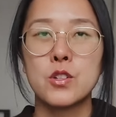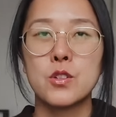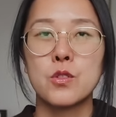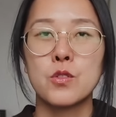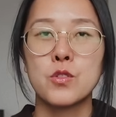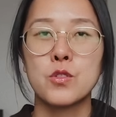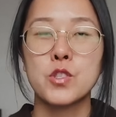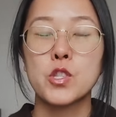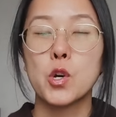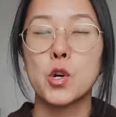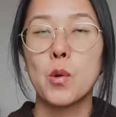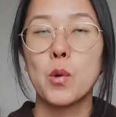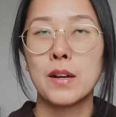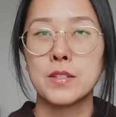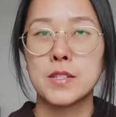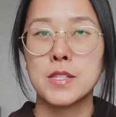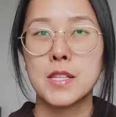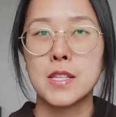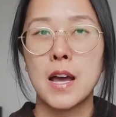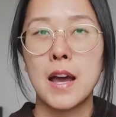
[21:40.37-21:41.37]
to sow
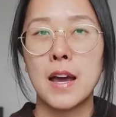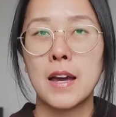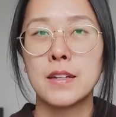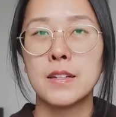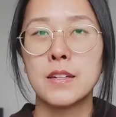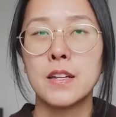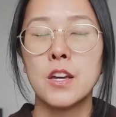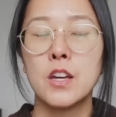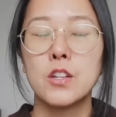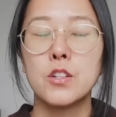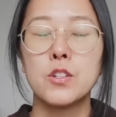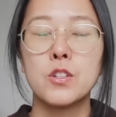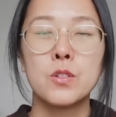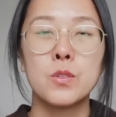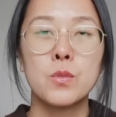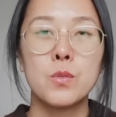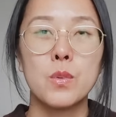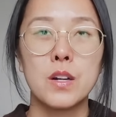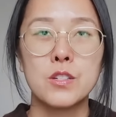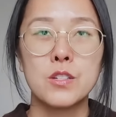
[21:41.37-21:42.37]
outside. You
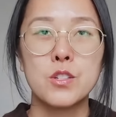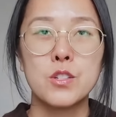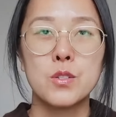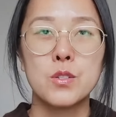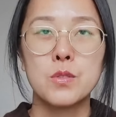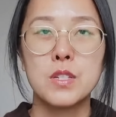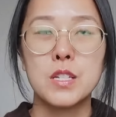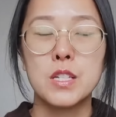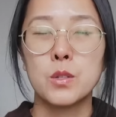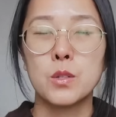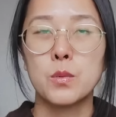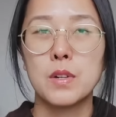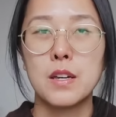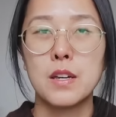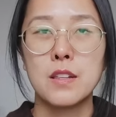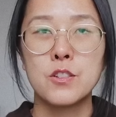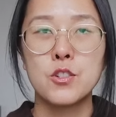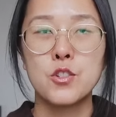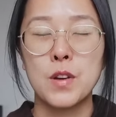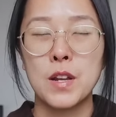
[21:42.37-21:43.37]
don't want to deal
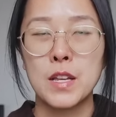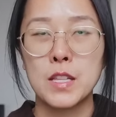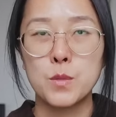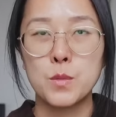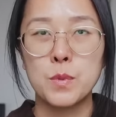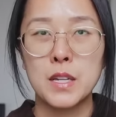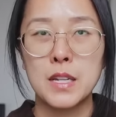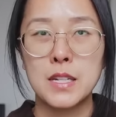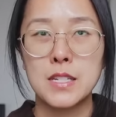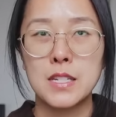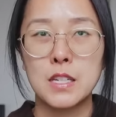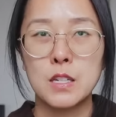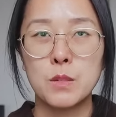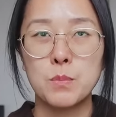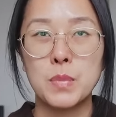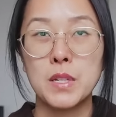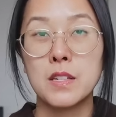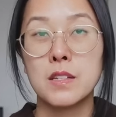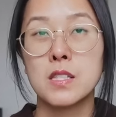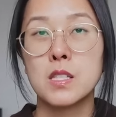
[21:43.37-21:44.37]
with transplanting
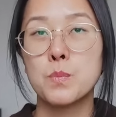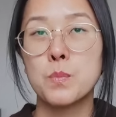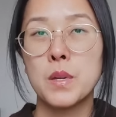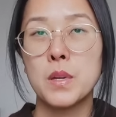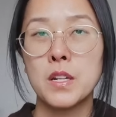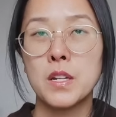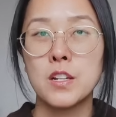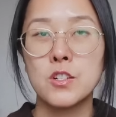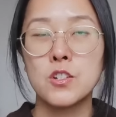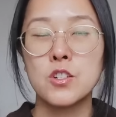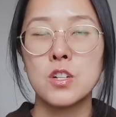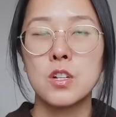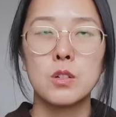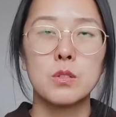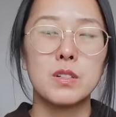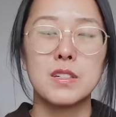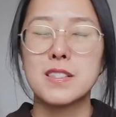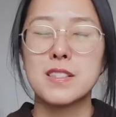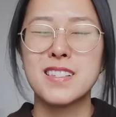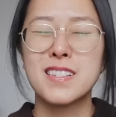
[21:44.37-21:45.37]
because spinach,
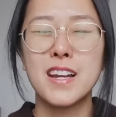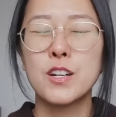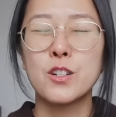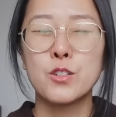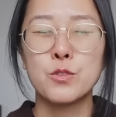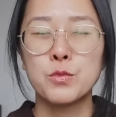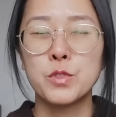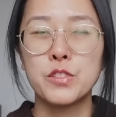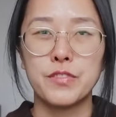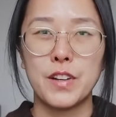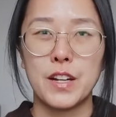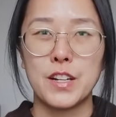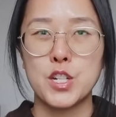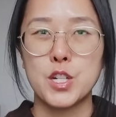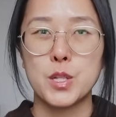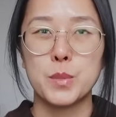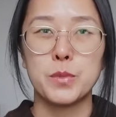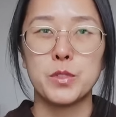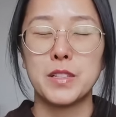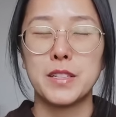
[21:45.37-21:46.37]
it's not a root
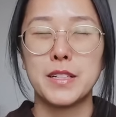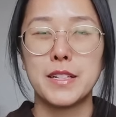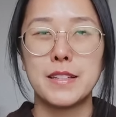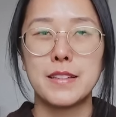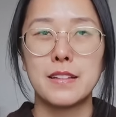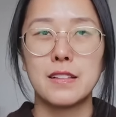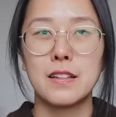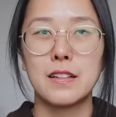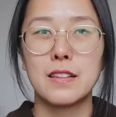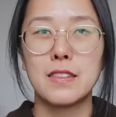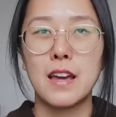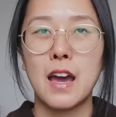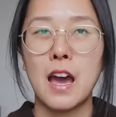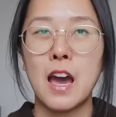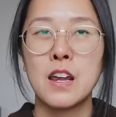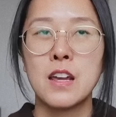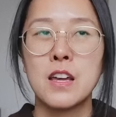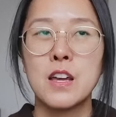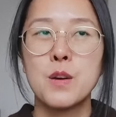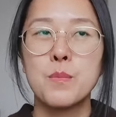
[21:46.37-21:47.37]
vegetable or anything like
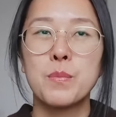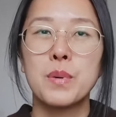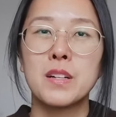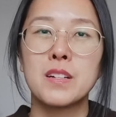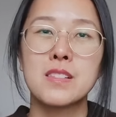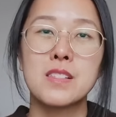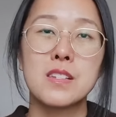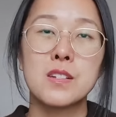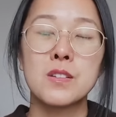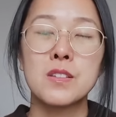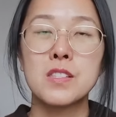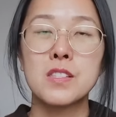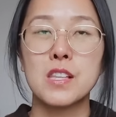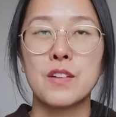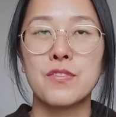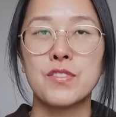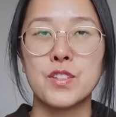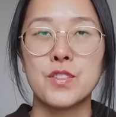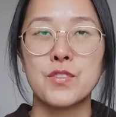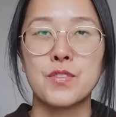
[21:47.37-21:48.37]
that, but it still
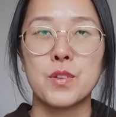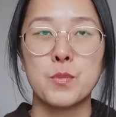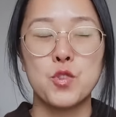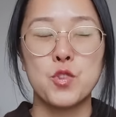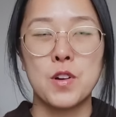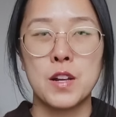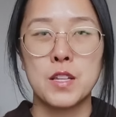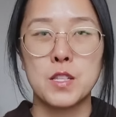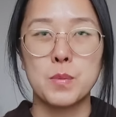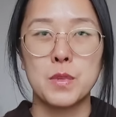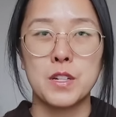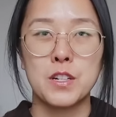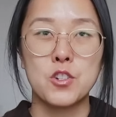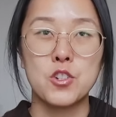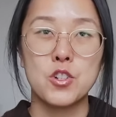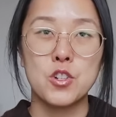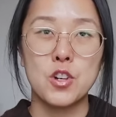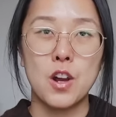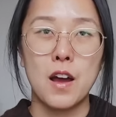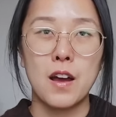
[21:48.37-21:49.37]
suffers from transplant
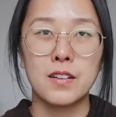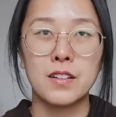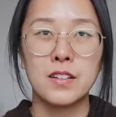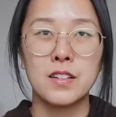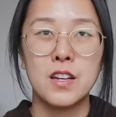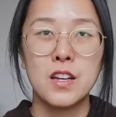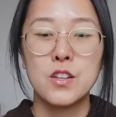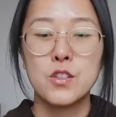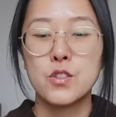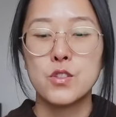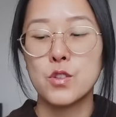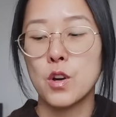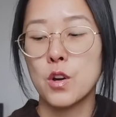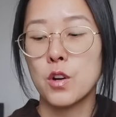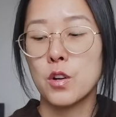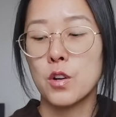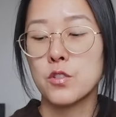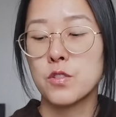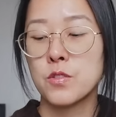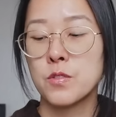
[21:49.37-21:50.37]
shock.
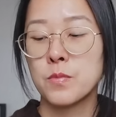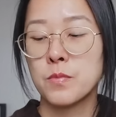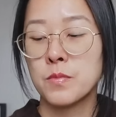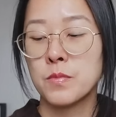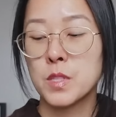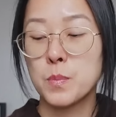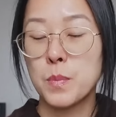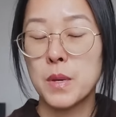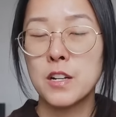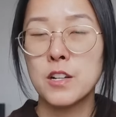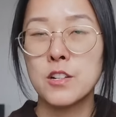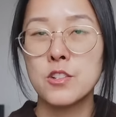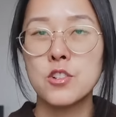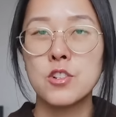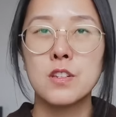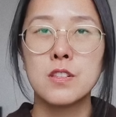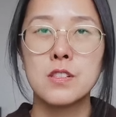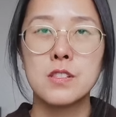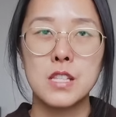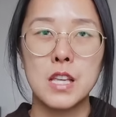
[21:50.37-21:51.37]
So spinach,
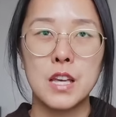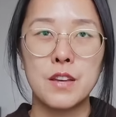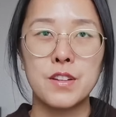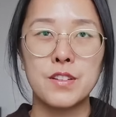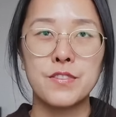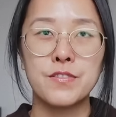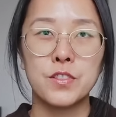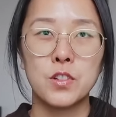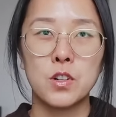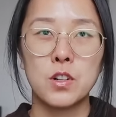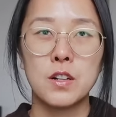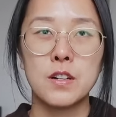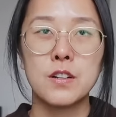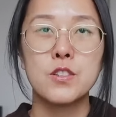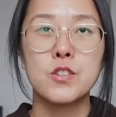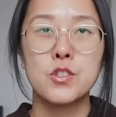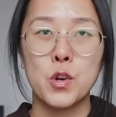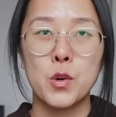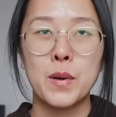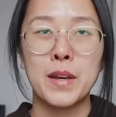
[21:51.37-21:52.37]
save it for
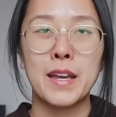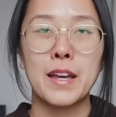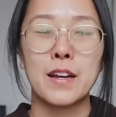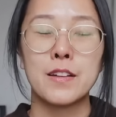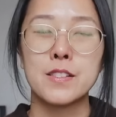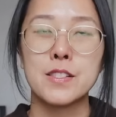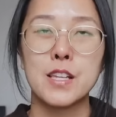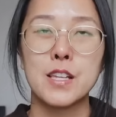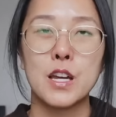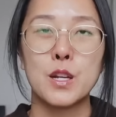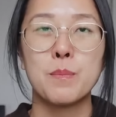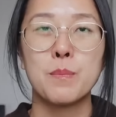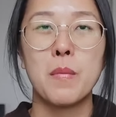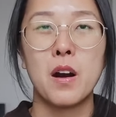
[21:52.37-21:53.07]
sowing outside in